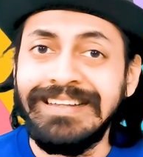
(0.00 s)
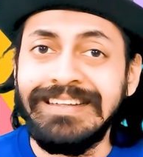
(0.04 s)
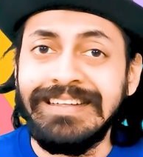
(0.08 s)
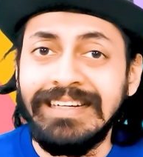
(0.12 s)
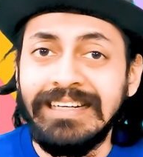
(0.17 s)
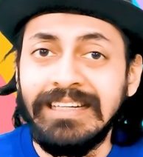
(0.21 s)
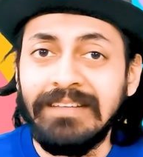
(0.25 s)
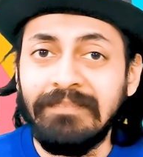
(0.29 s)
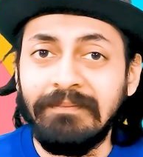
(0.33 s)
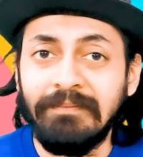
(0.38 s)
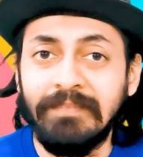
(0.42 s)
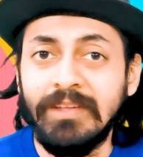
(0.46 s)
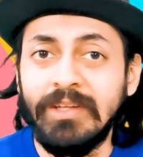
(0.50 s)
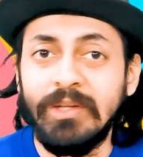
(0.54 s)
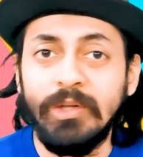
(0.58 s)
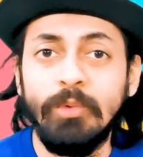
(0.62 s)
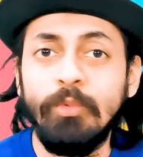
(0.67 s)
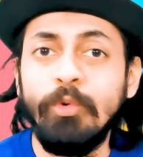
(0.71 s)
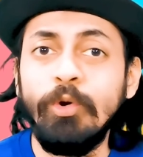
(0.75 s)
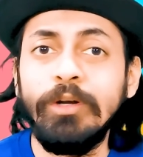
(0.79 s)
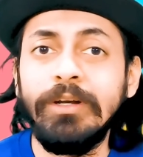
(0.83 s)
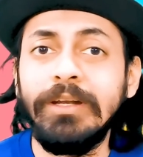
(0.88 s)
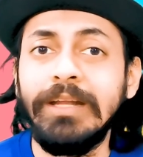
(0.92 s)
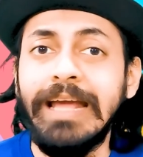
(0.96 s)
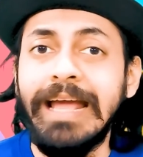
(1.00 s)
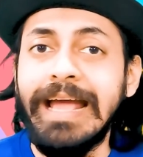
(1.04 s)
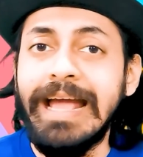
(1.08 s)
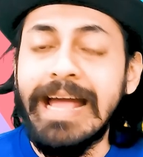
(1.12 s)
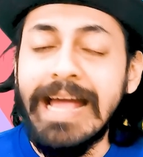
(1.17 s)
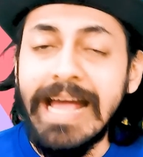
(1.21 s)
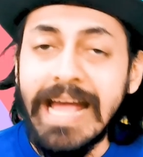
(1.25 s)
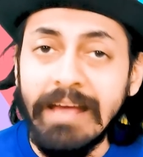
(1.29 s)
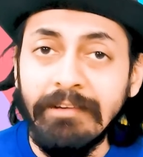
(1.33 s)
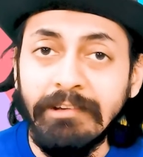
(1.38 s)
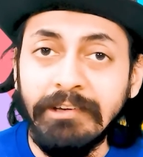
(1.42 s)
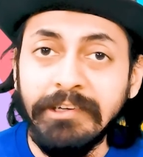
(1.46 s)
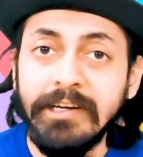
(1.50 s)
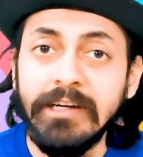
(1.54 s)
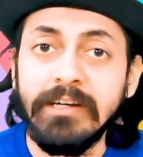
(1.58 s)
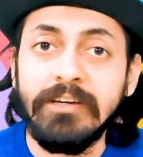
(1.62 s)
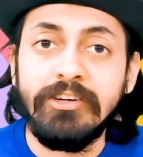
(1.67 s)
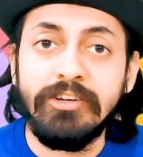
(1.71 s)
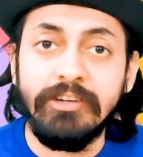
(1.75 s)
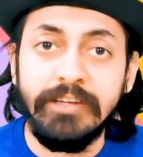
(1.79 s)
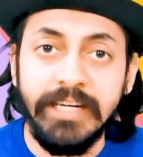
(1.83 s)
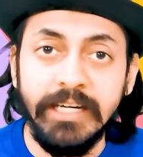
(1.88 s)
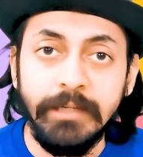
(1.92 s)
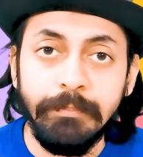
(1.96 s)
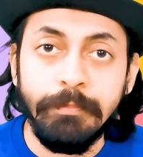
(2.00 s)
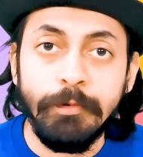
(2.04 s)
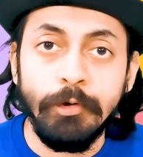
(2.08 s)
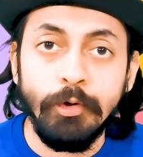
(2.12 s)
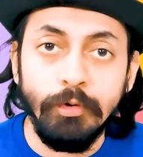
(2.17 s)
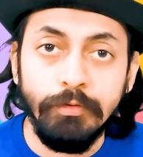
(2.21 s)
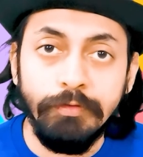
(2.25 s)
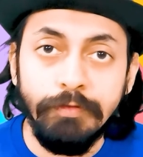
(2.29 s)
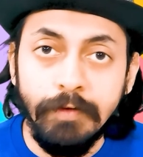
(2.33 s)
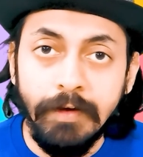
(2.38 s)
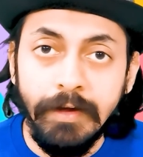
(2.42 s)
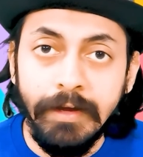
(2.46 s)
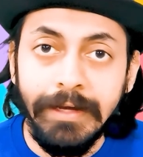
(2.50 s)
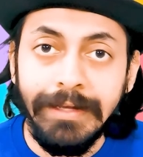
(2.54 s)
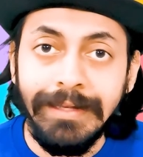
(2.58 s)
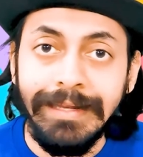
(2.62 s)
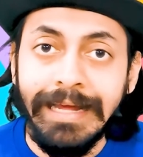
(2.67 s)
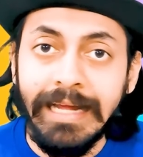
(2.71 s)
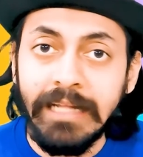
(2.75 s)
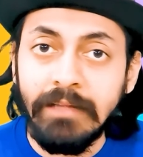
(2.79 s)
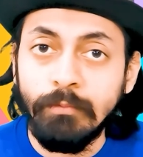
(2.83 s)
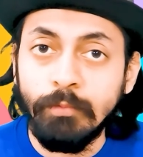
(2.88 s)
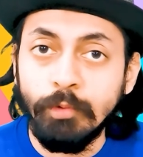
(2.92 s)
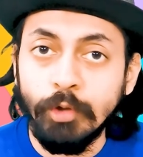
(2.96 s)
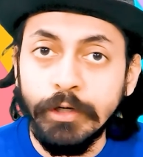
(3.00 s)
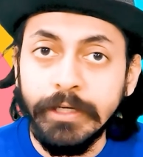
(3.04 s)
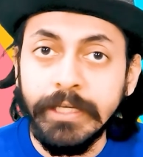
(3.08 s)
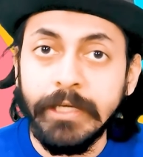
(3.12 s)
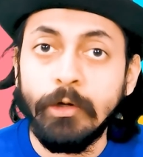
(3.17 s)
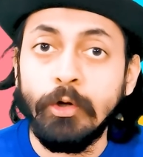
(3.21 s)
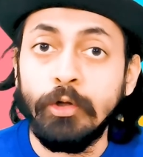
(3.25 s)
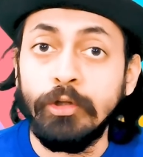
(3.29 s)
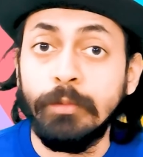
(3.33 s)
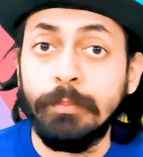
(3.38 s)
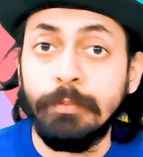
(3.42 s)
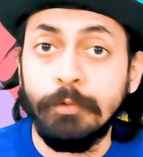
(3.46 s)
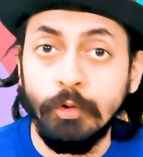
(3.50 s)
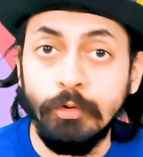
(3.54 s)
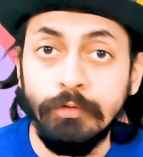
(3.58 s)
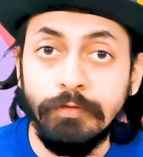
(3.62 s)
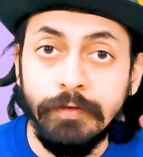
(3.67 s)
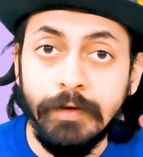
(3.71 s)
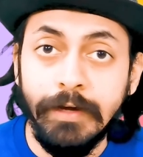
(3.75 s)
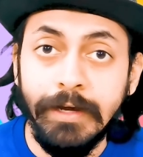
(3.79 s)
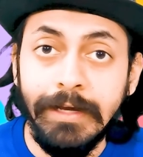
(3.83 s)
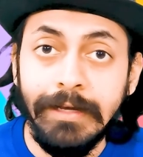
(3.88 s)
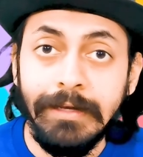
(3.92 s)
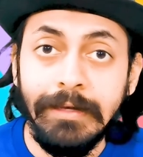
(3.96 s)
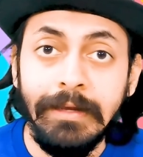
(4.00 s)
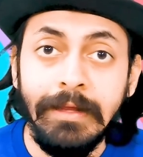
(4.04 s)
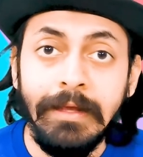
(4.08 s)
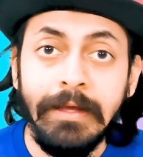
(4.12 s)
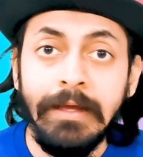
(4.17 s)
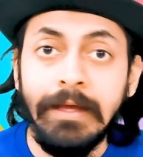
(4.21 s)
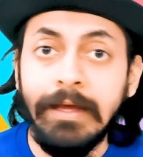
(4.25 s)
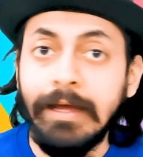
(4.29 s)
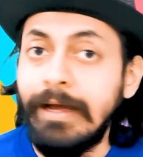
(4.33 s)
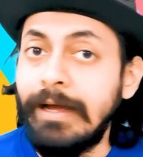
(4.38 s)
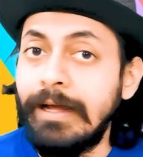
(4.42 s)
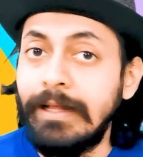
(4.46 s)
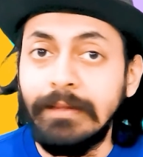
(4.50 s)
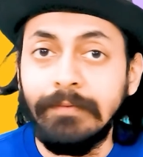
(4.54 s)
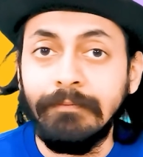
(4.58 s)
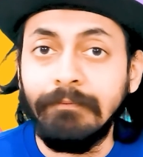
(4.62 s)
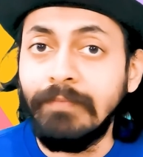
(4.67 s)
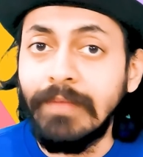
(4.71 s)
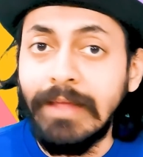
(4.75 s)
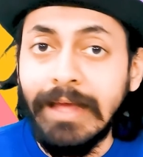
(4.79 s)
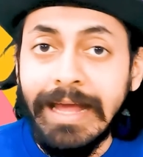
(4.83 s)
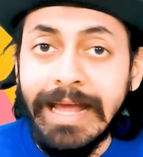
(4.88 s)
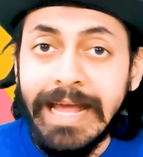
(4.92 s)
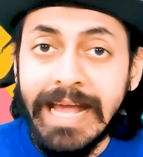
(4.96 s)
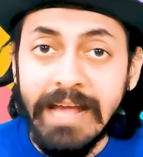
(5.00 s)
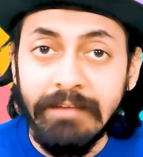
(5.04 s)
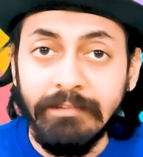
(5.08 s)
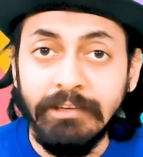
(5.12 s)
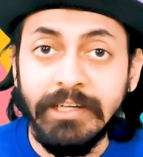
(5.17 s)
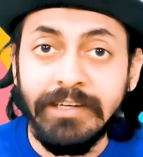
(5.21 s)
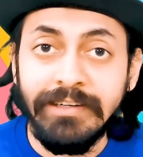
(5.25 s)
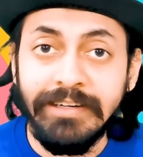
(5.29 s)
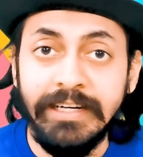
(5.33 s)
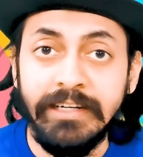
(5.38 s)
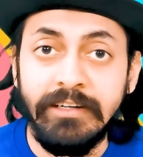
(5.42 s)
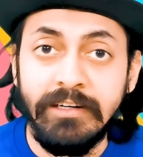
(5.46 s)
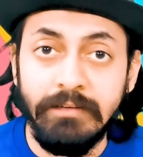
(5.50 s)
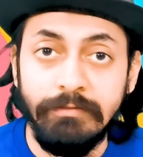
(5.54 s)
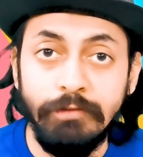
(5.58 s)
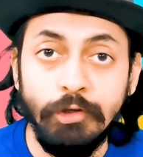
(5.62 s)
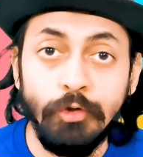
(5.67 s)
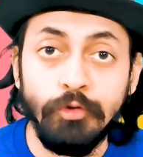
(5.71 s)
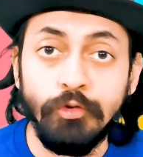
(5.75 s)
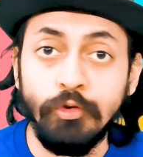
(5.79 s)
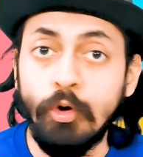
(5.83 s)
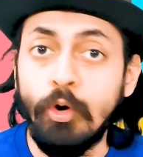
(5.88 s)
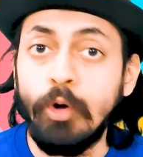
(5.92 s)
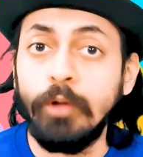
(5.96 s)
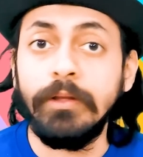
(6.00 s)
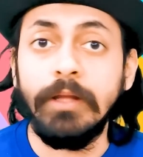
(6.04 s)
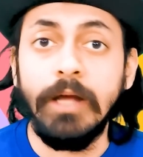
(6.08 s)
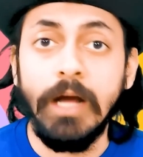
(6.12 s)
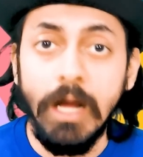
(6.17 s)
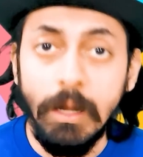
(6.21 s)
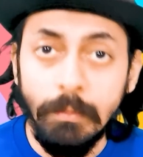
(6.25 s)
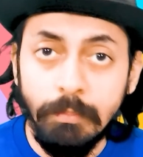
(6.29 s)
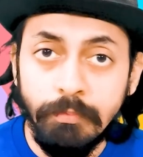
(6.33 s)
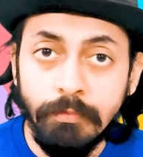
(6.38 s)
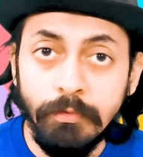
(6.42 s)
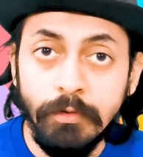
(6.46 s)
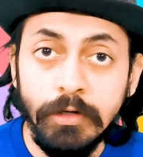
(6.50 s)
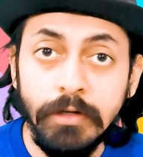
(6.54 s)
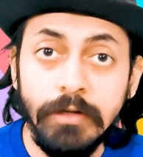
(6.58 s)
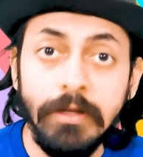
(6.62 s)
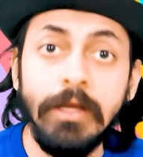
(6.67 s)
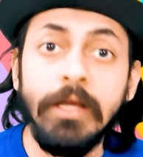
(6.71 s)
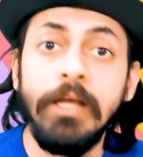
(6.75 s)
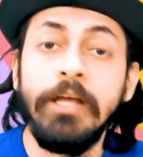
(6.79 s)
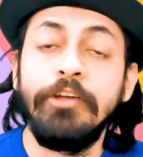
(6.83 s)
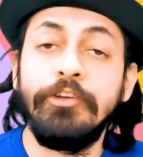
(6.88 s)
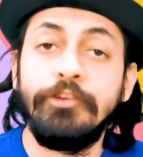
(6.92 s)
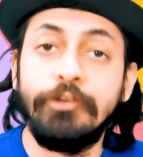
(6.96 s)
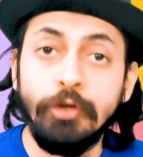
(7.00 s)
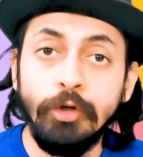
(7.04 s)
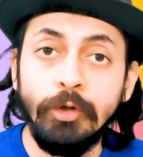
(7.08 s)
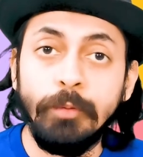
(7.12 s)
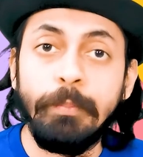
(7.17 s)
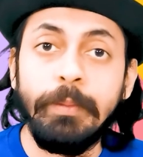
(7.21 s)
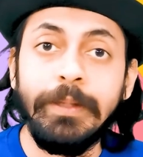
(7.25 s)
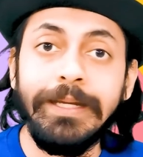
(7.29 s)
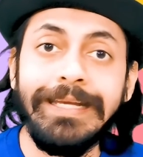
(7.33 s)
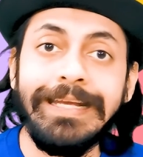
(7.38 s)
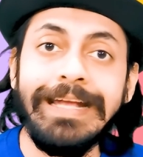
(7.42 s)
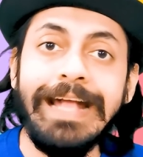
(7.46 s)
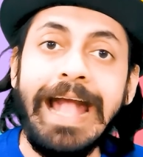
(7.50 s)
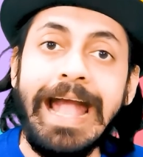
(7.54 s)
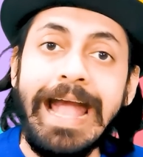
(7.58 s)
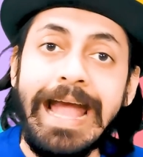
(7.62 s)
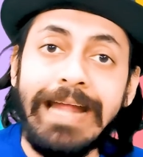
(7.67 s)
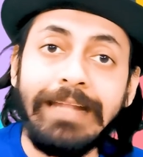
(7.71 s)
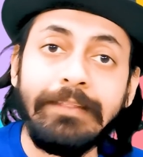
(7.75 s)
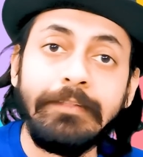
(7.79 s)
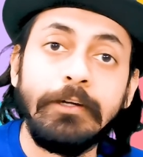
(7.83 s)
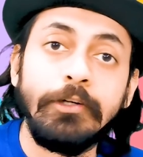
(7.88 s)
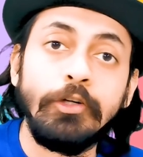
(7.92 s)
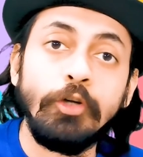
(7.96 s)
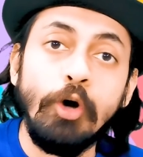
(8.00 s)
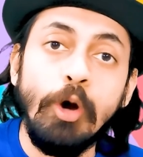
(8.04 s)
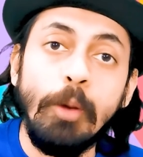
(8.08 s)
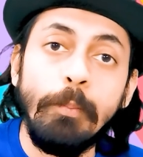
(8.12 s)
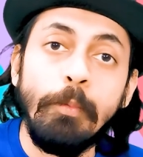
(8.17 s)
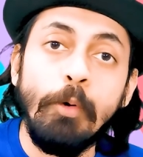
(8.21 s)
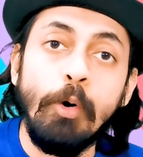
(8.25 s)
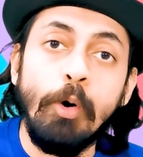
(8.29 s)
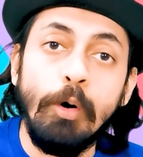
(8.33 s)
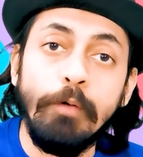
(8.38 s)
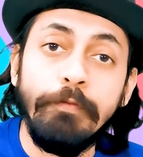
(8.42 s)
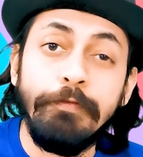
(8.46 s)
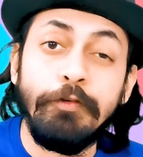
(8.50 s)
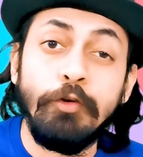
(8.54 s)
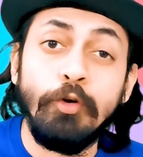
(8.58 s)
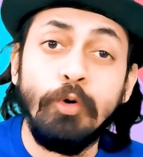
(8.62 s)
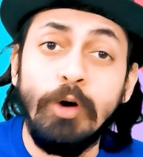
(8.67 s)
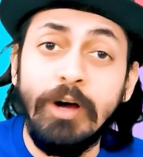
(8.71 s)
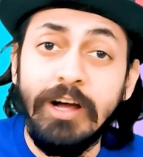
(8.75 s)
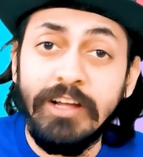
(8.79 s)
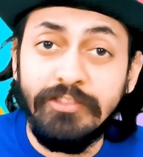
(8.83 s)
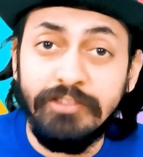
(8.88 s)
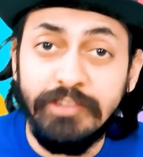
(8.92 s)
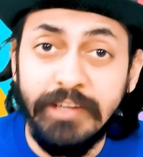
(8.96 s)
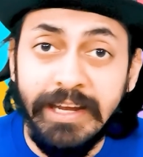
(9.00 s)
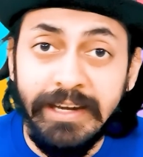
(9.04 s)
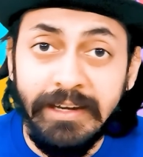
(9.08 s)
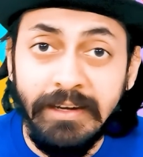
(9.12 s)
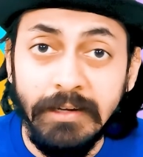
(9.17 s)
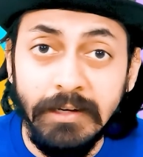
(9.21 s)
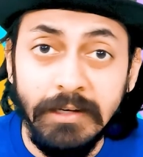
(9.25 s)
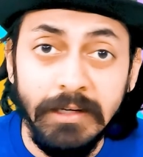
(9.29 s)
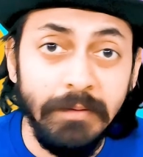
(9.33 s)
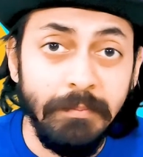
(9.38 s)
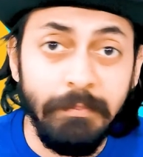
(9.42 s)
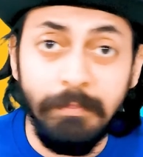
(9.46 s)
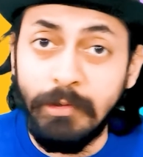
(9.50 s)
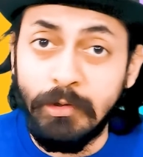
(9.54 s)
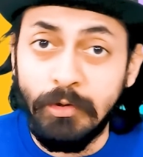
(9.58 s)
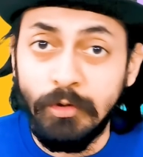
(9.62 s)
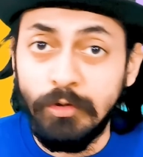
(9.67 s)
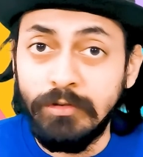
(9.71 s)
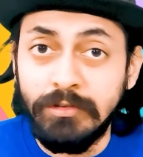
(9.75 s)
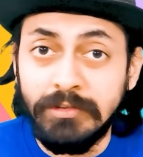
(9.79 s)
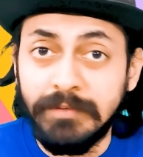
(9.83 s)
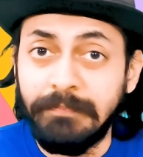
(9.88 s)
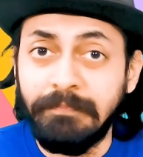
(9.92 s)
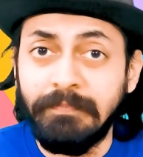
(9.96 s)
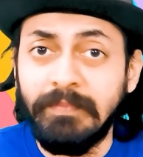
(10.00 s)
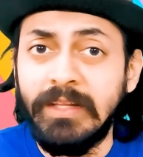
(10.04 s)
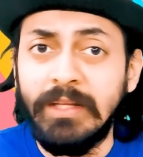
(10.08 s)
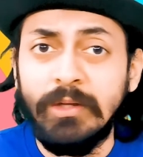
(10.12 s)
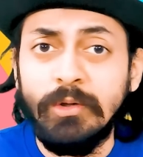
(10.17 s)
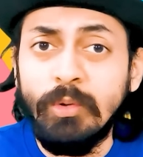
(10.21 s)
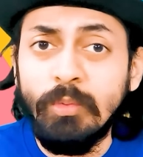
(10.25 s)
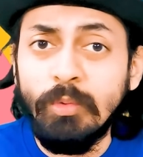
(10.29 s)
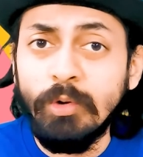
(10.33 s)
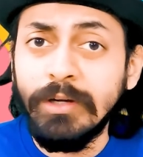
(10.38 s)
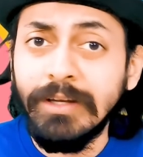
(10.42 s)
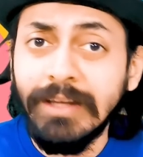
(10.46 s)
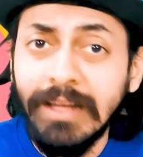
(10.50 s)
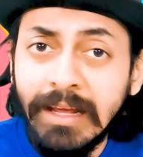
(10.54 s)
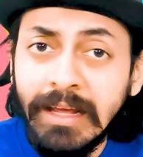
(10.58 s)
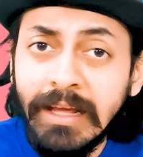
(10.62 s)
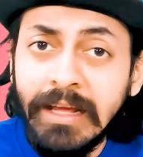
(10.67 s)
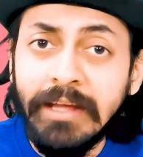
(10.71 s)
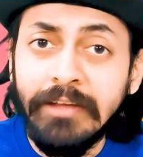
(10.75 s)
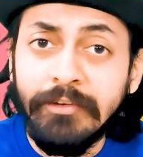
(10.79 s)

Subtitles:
then you know what, having a great profile and working on your profile and having great reviews on Upwork should be at the top of your agenda, because you know what,